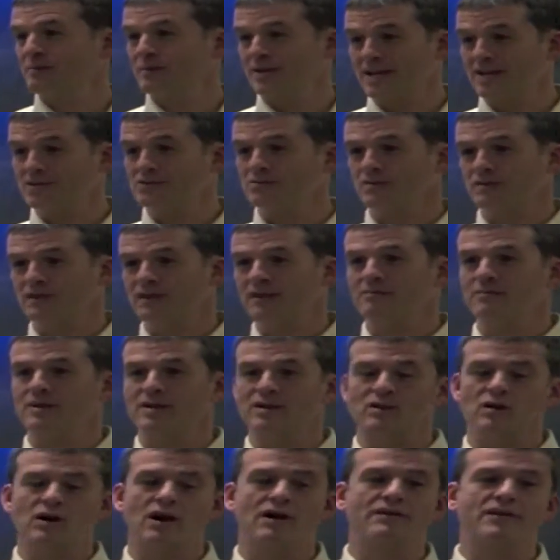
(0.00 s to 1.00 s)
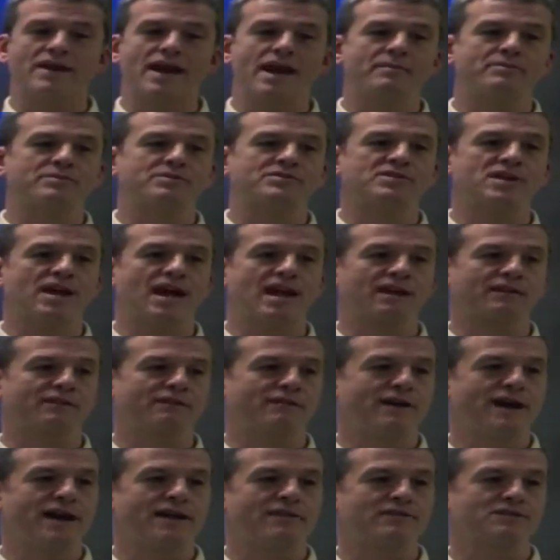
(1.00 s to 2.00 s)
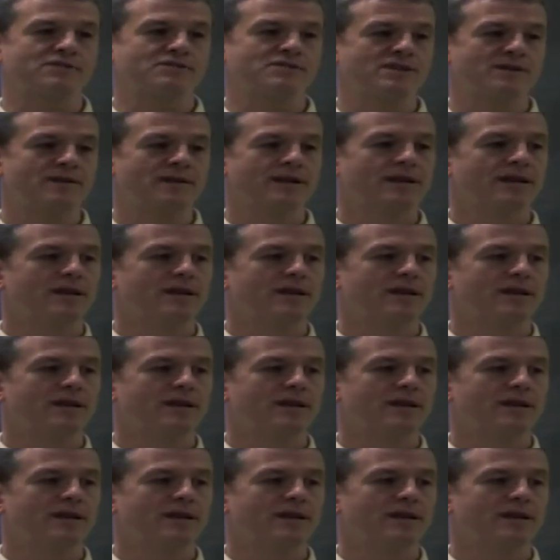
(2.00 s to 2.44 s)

But that's what they've been called, the Apostolic Fathers.